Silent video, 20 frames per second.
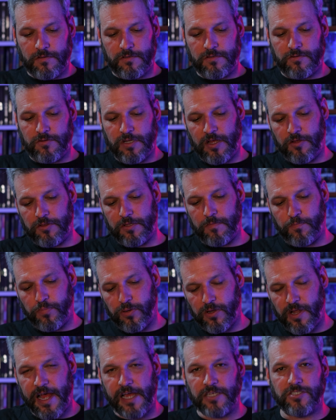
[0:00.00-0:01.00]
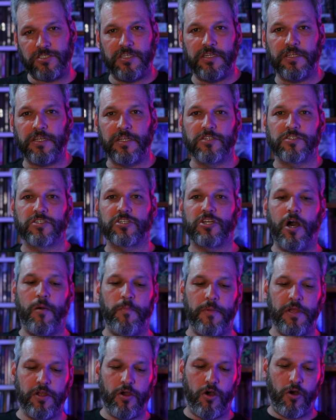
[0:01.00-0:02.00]
So now the plastic is
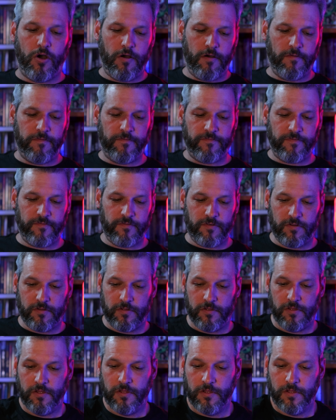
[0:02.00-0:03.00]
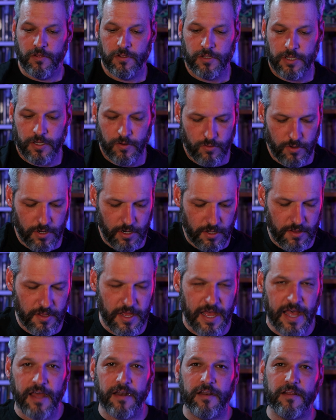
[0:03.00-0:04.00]
coming off. Get rid of
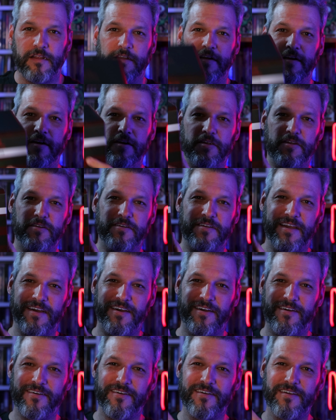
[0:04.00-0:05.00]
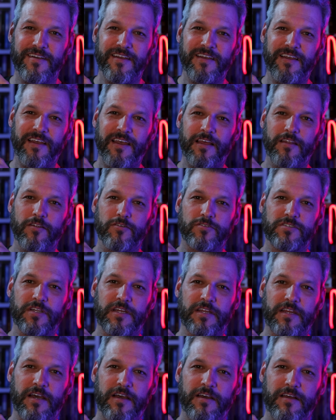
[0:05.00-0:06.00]
that, and here you go. It looks
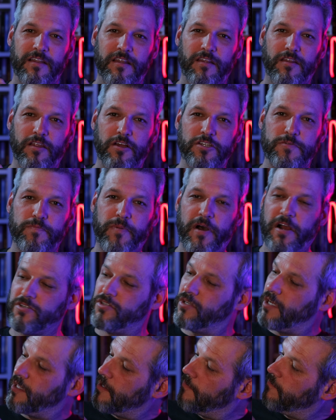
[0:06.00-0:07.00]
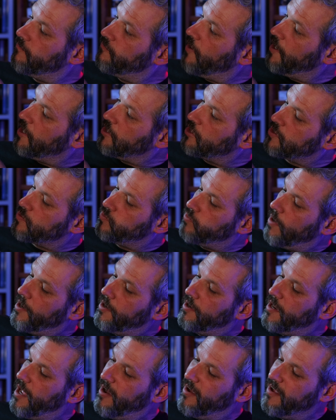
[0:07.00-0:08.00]
like a lunchbox. You got the Freddy
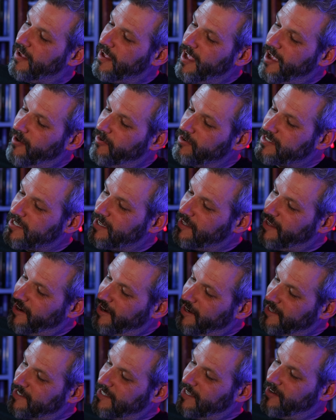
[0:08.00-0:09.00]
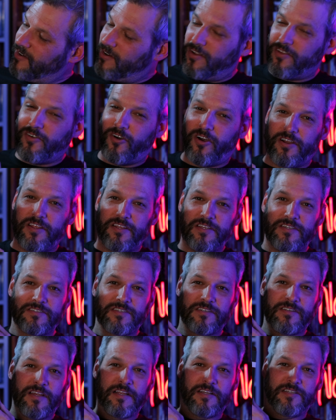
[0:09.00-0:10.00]
sweater. Now, what's hilarious, there are
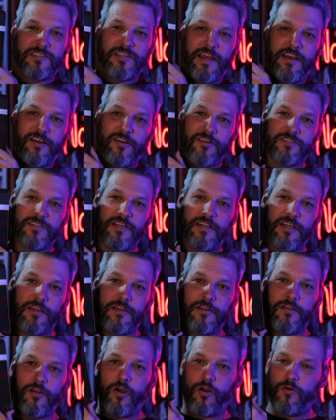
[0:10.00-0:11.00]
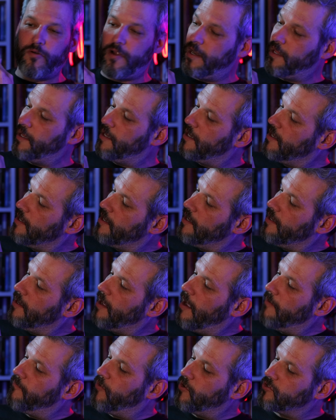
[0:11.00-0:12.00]
these like tears in it already.
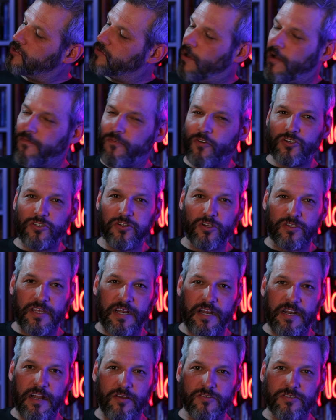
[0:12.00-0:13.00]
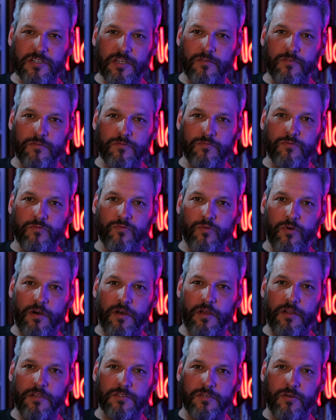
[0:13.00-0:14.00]
At first, when I first looked at it, I was like,
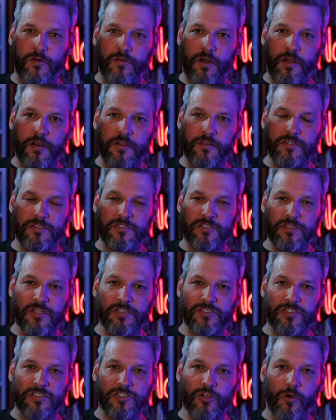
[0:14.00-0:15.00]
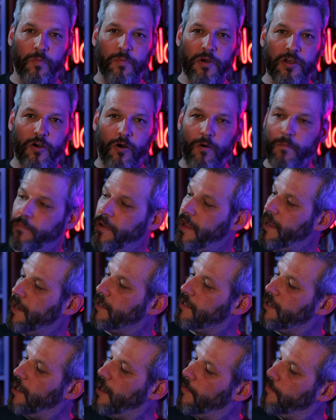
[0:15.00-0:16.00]
"What is going on? Are this Steelbook all
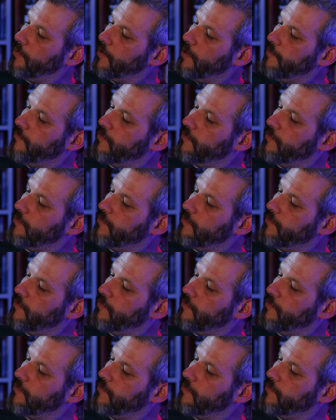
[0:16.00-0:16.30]
banged up?"